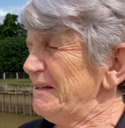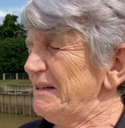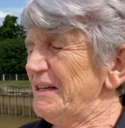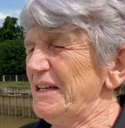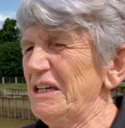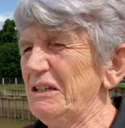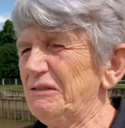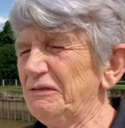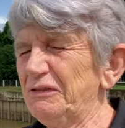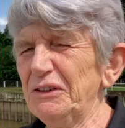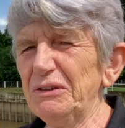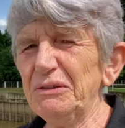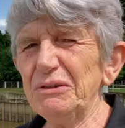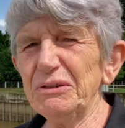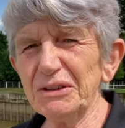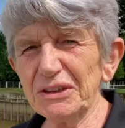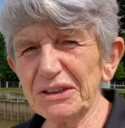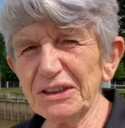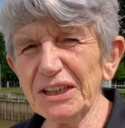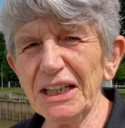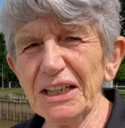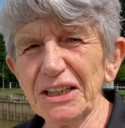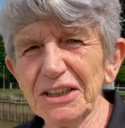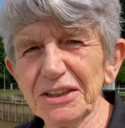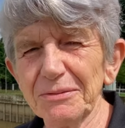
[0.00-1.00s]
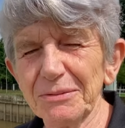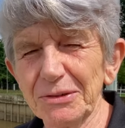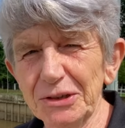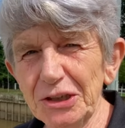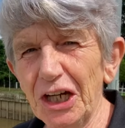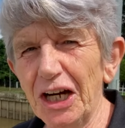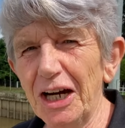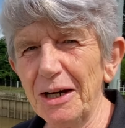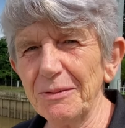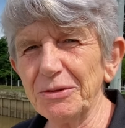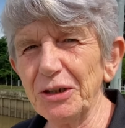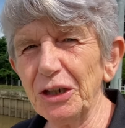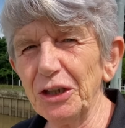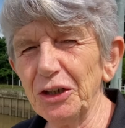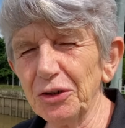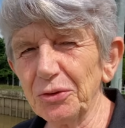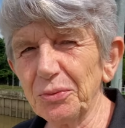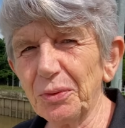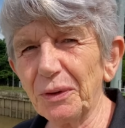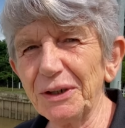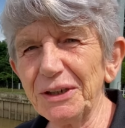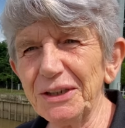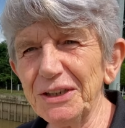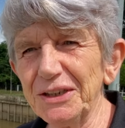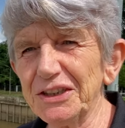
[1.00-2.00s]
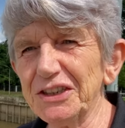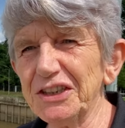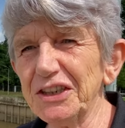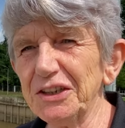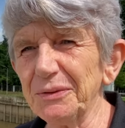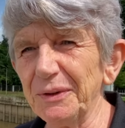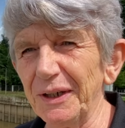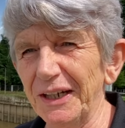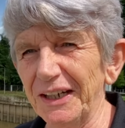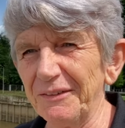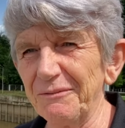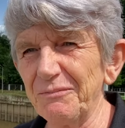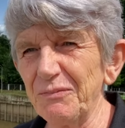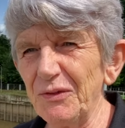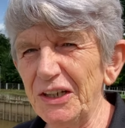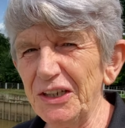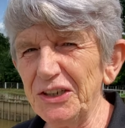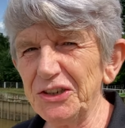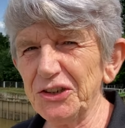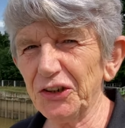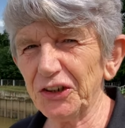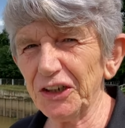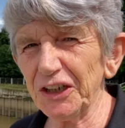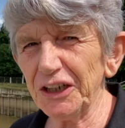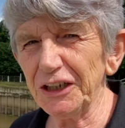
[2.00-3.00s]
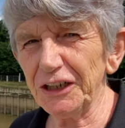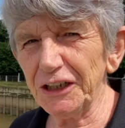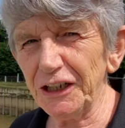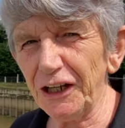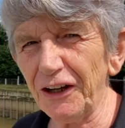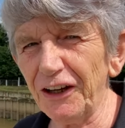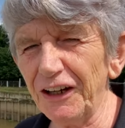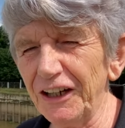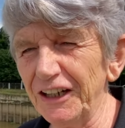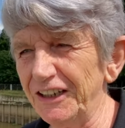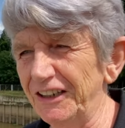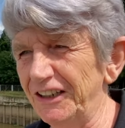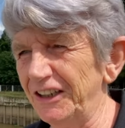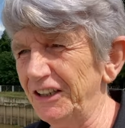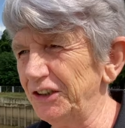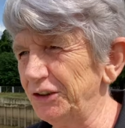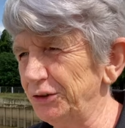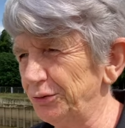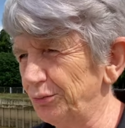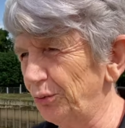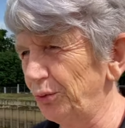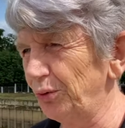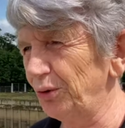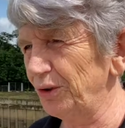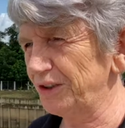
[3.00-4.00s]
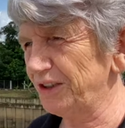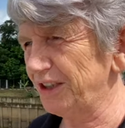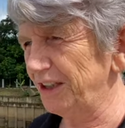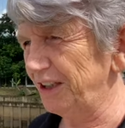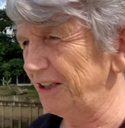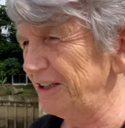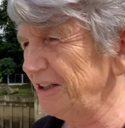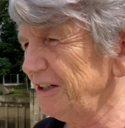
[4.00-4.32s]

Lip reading: If you take some time to look what he's doing, he's got a line in the water